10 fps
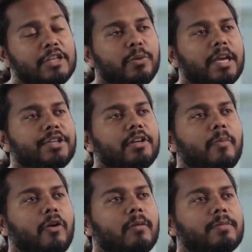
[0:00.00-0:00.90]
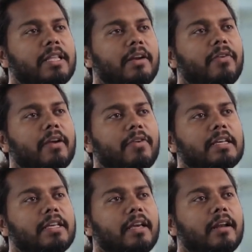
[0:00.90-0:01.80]
educational problems that we are
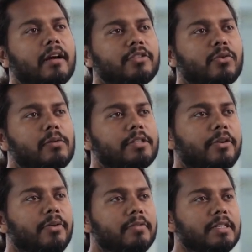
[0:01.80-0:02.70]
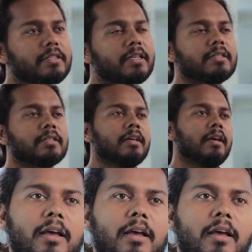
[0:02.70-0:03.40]
facing in our schools and universities.